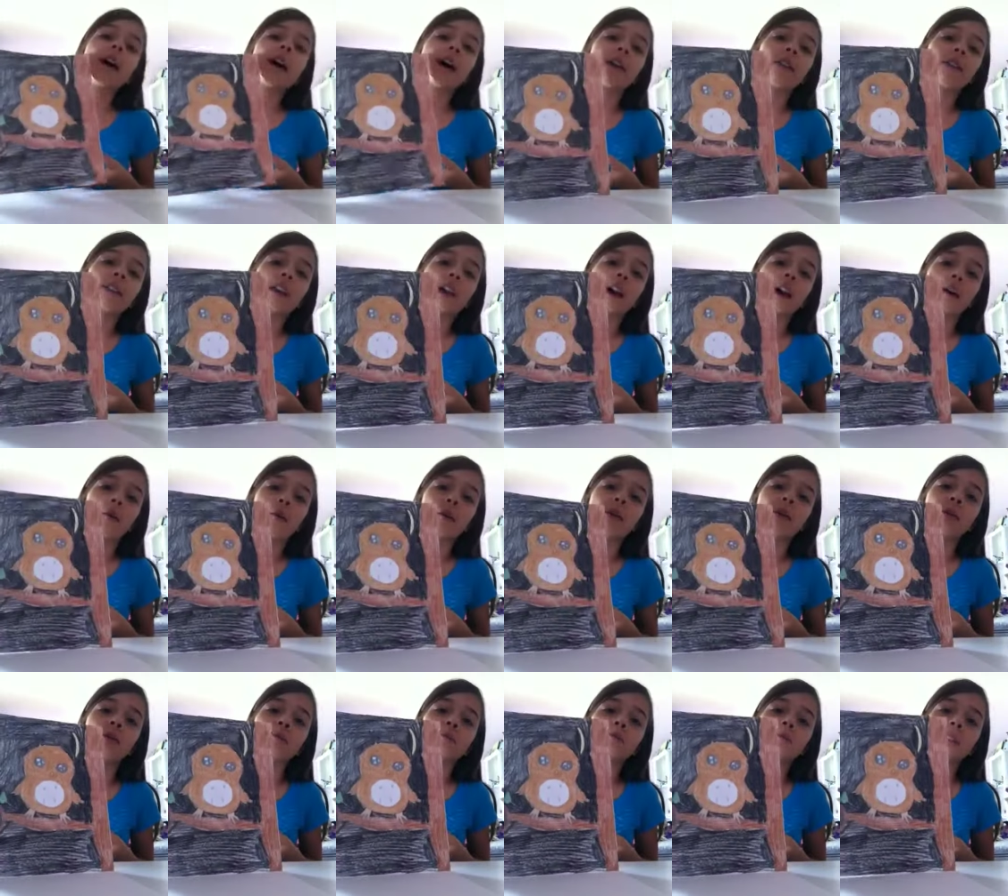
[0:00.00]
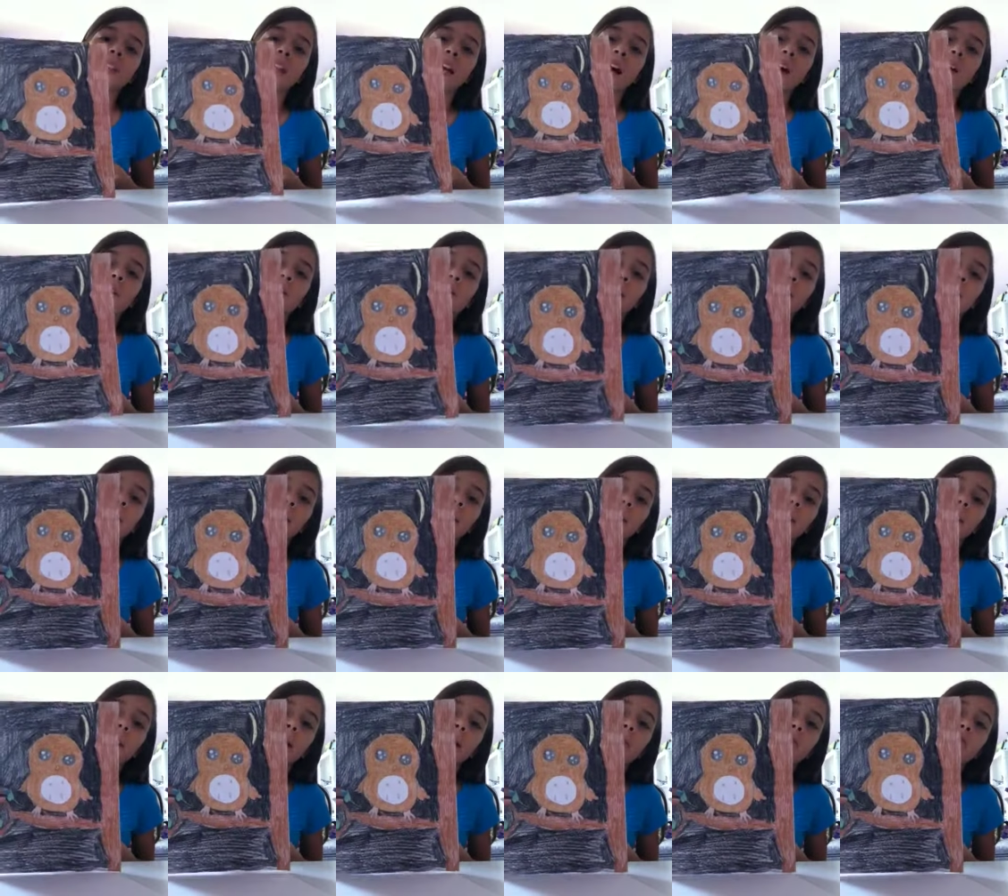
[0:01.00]
And the owl. The owl is my
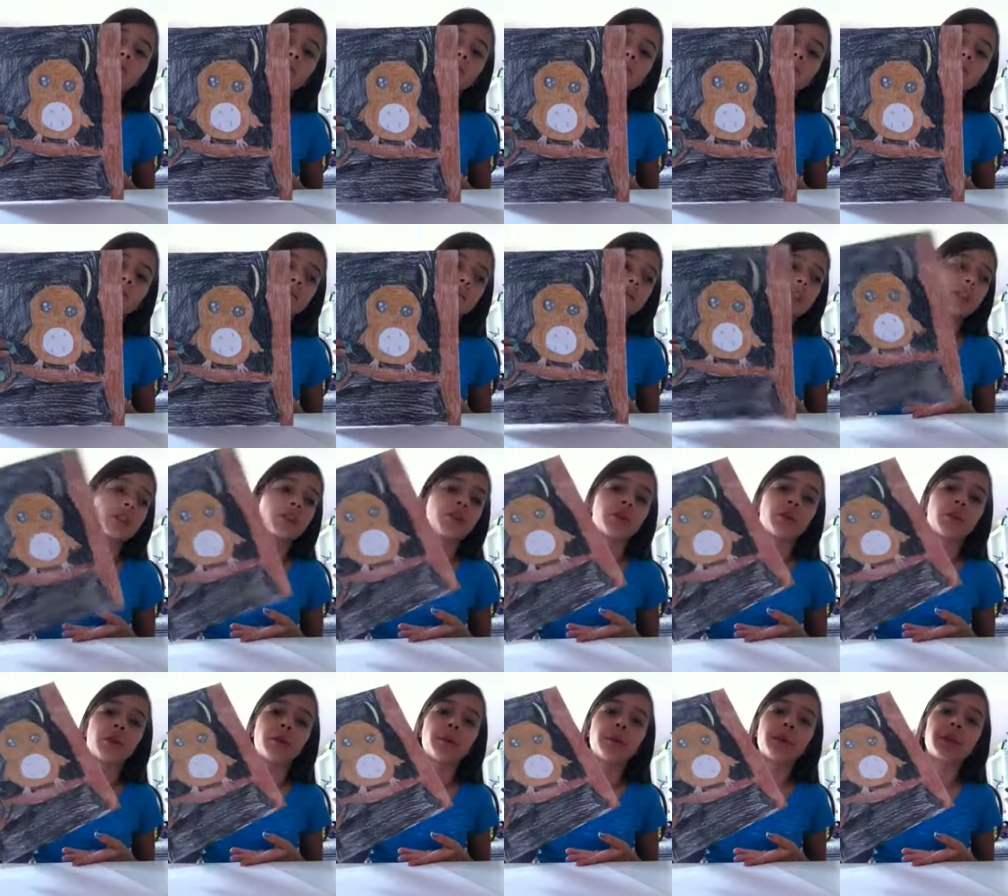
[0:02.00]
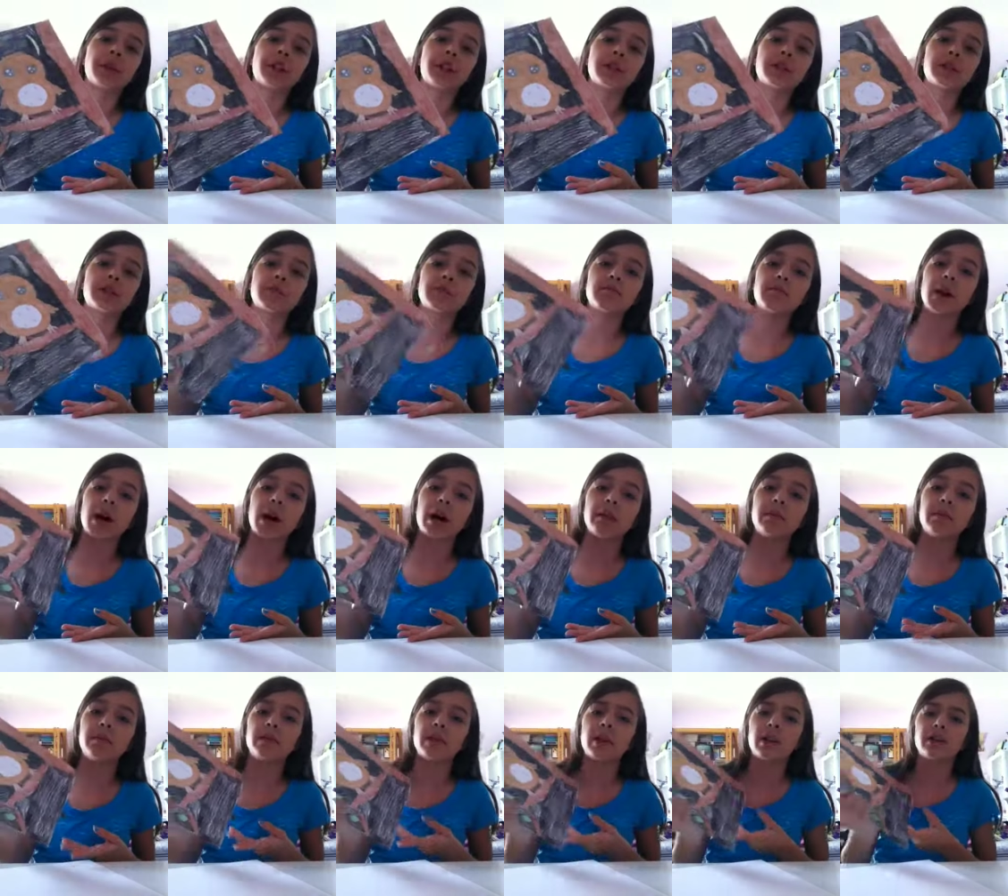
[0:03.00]
favorite. It's the only one that's
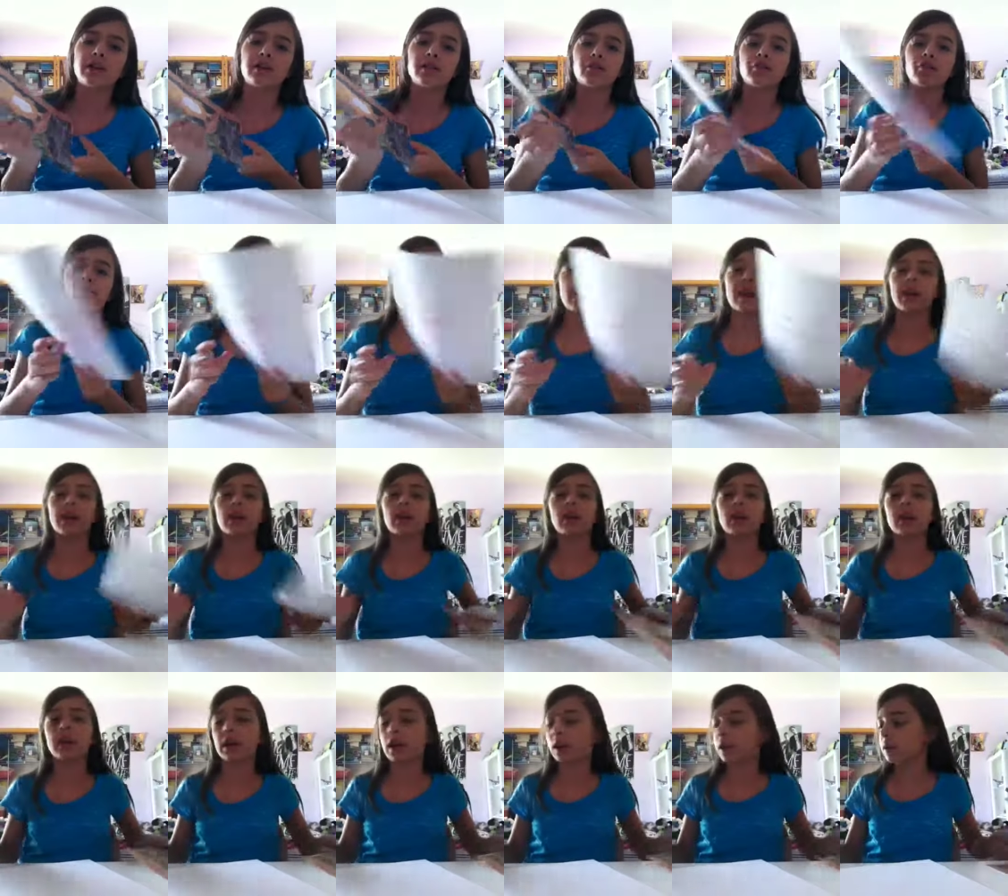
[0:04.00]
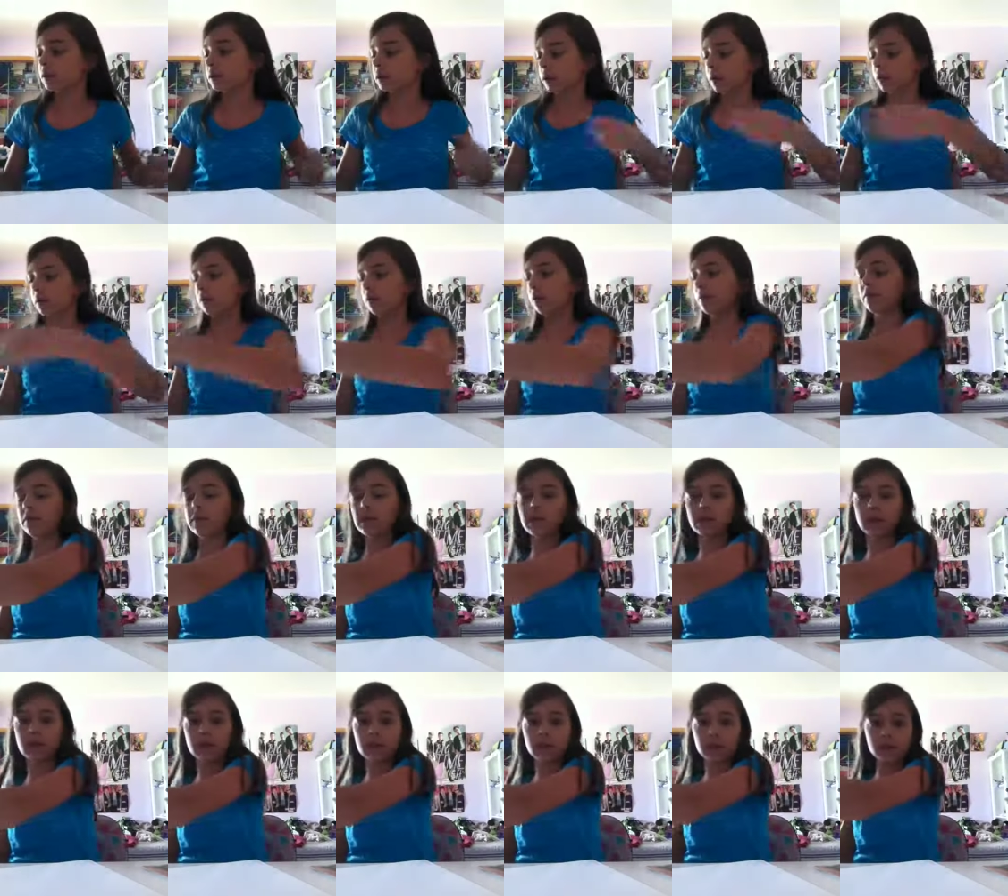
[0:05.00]
mine besides the dragon, I guess. I so
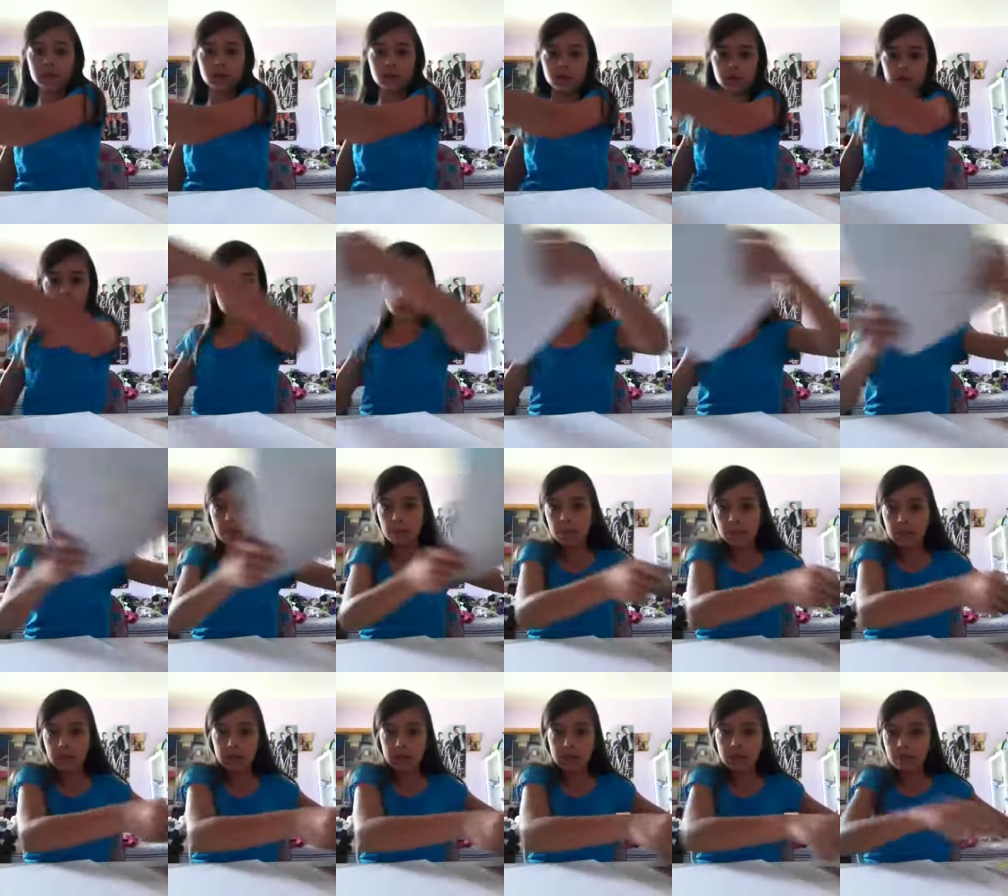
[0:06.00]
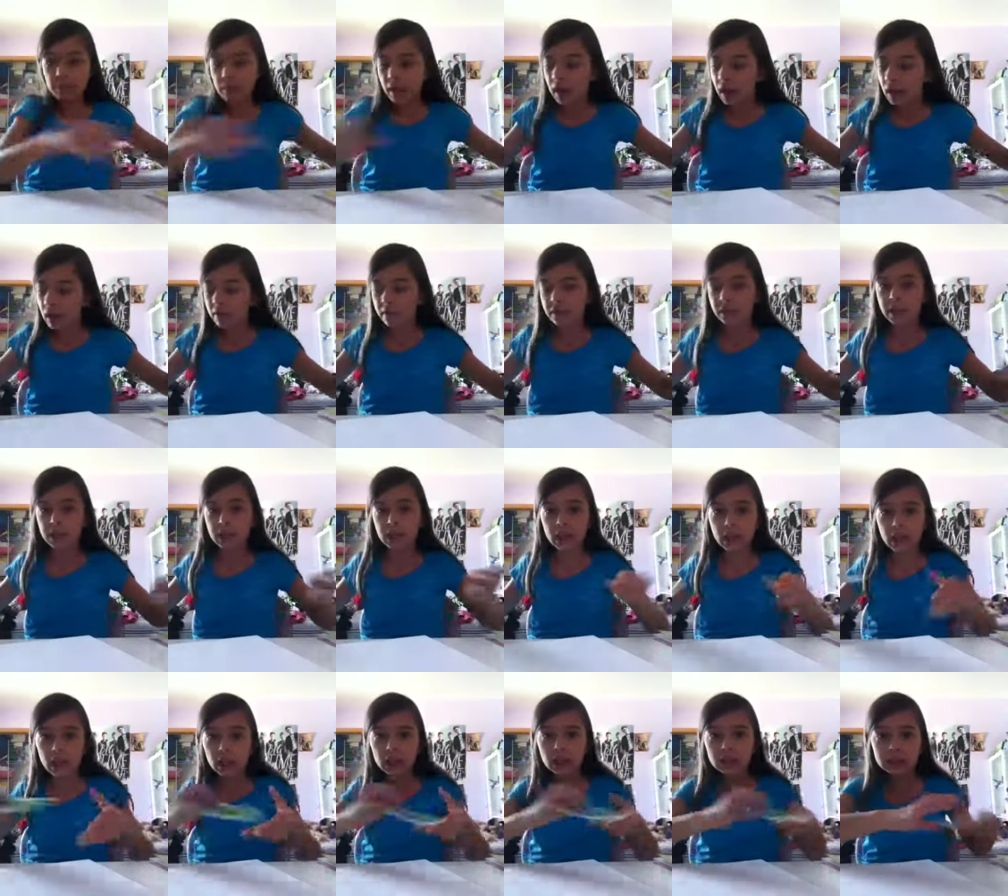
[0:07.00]
I'm just going to put these back up
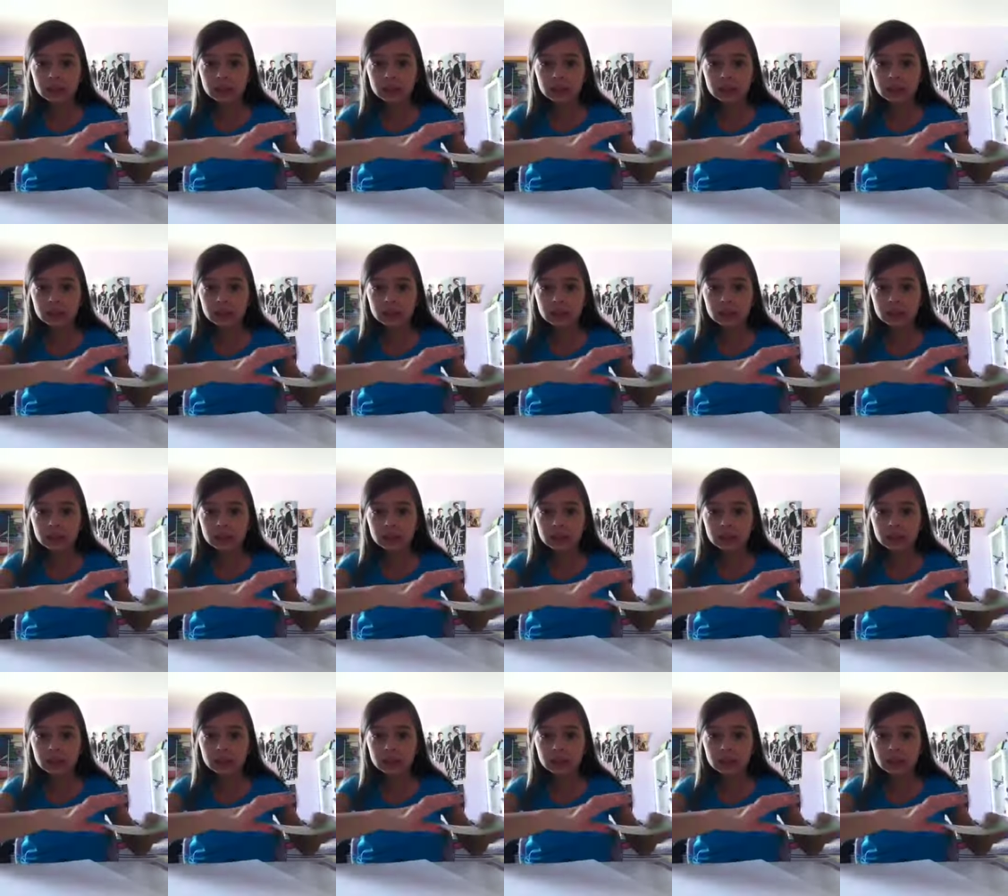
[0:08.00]
here.